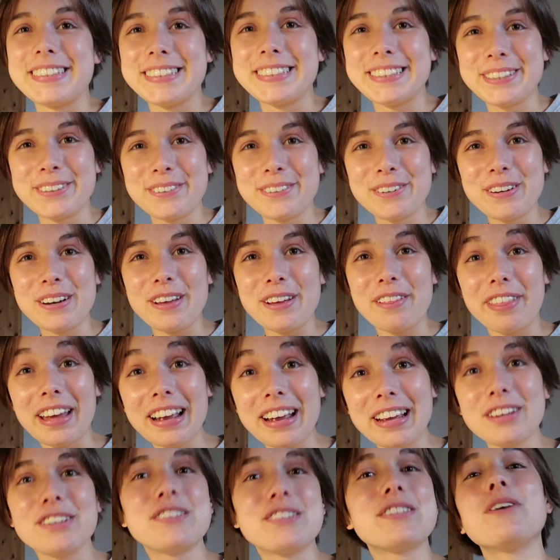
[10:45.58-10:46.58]
So
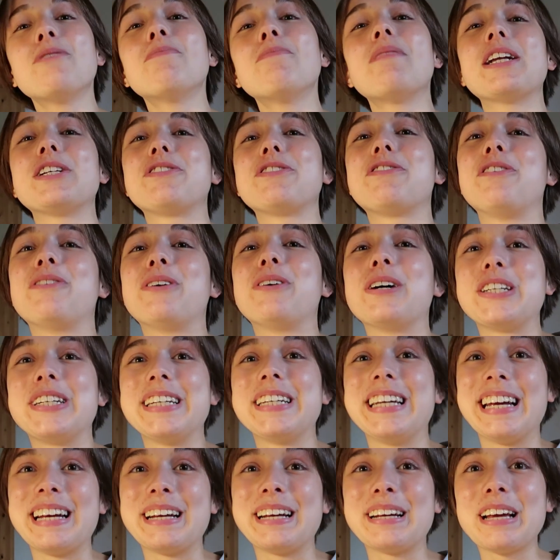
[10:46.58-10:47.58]
thank you so much for
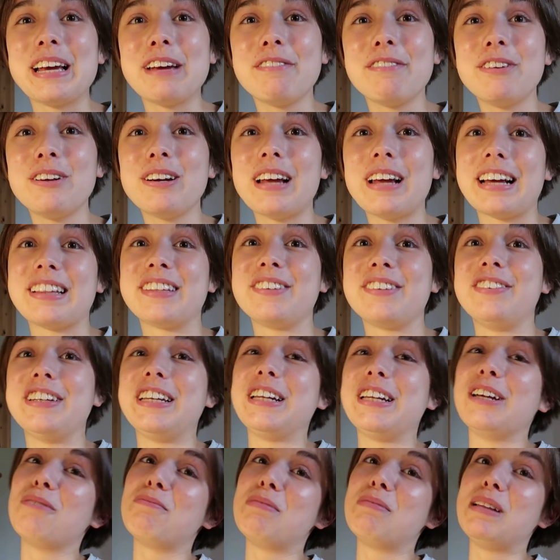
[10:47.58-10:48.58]
watching. If you liked the
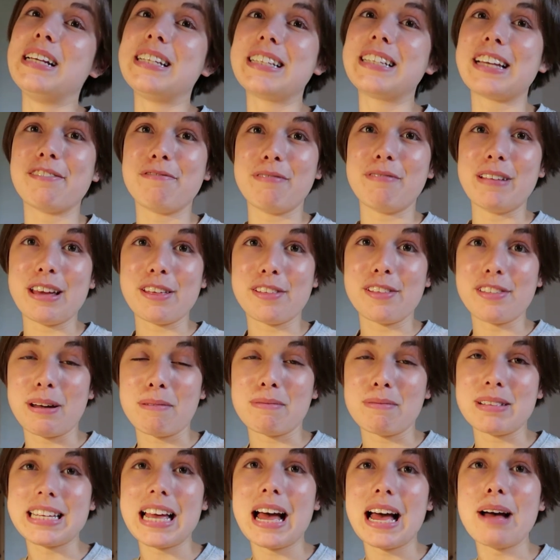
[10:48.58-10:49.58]
video, please give me a
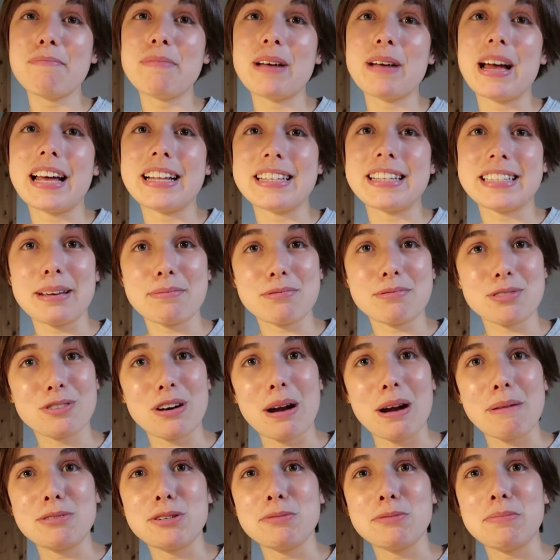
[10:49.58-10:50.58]
thumbs up and
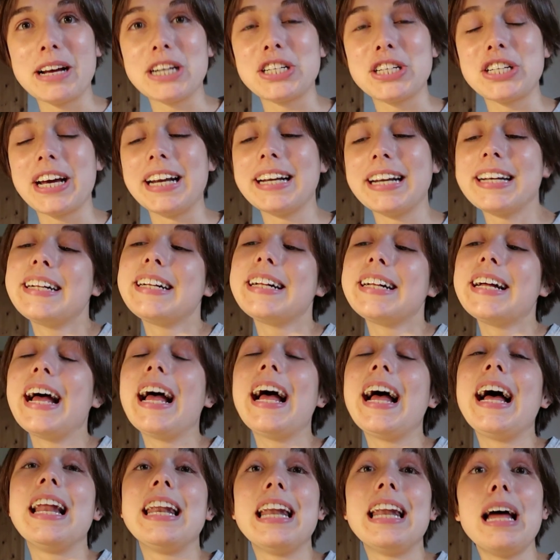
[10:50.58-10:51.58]
subscribe to my channel.
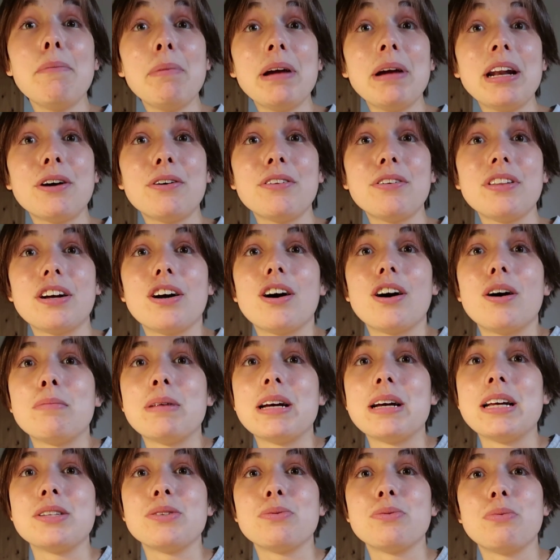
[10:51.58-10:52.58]
Let me know in the
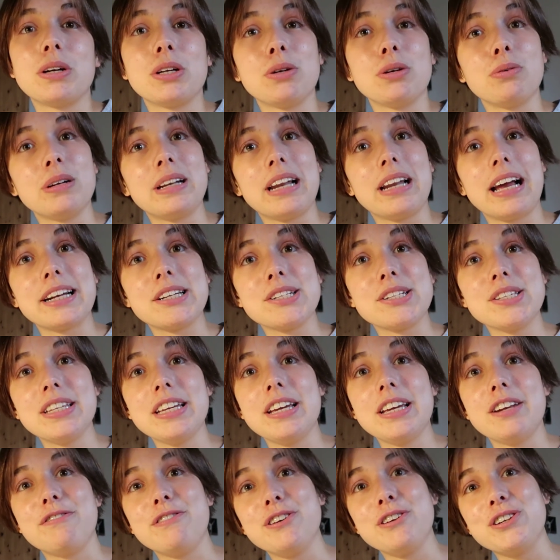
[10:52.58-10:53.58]
comments what you would like to
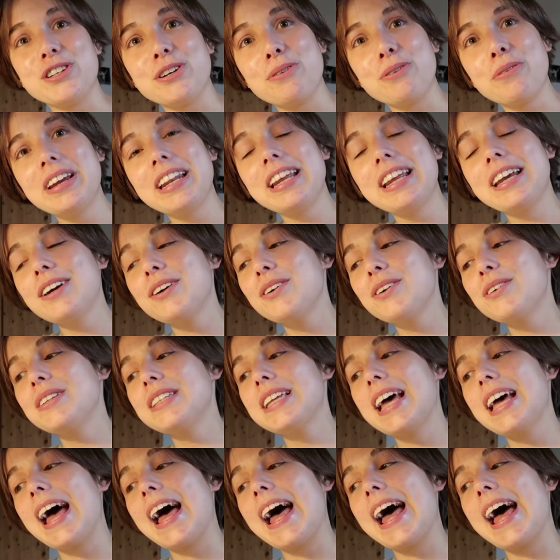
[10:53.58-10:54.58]
see in future
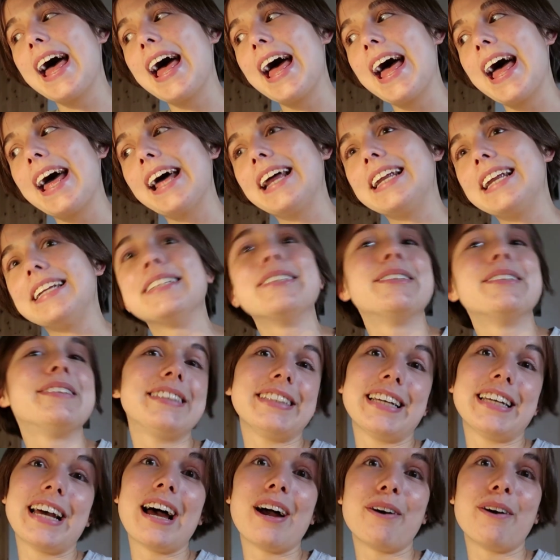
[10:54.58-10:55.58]
videos,
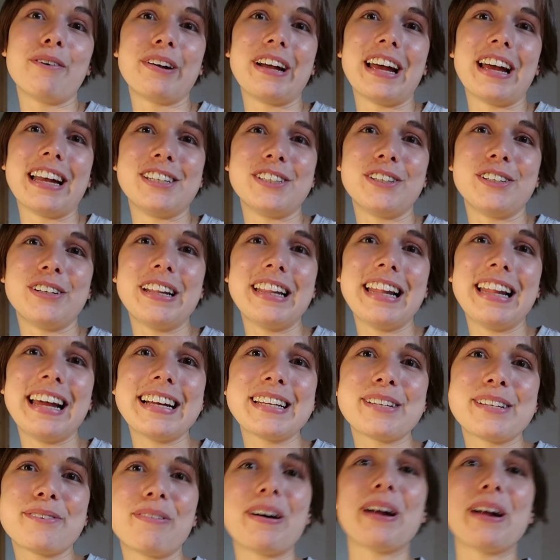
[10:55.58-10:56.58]
and I'll catch you in the
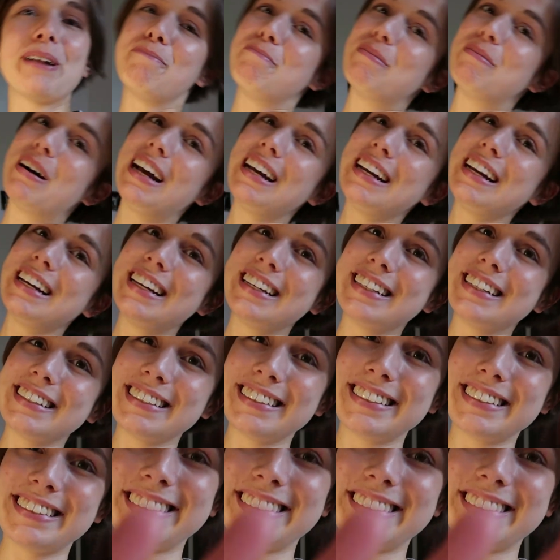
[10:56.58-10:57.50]
next one. Bye!